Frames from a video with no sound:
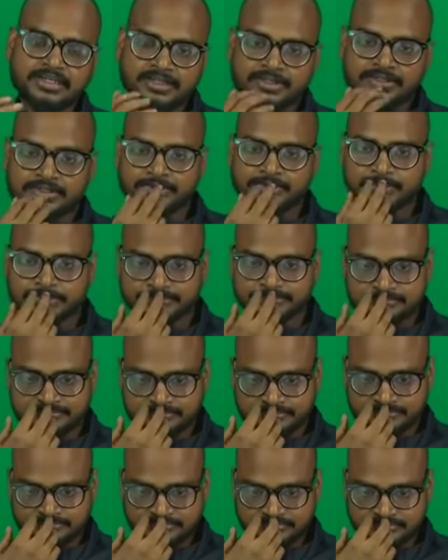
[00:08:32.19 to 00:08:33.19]
So
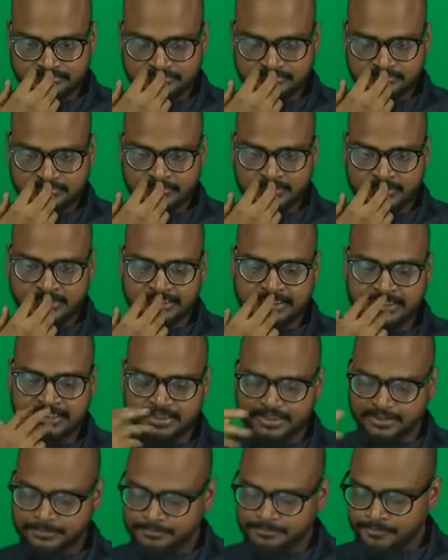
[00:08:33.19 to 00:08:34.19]

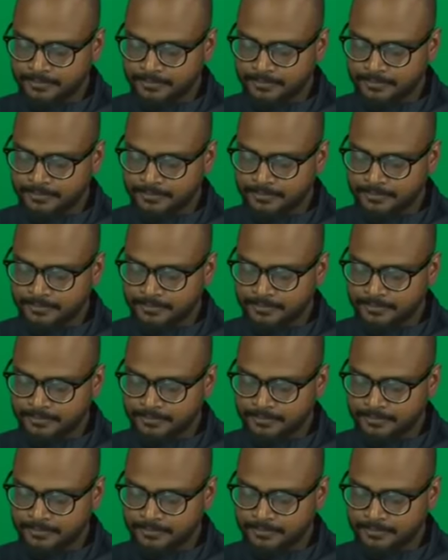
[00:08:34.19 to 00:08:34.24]
here,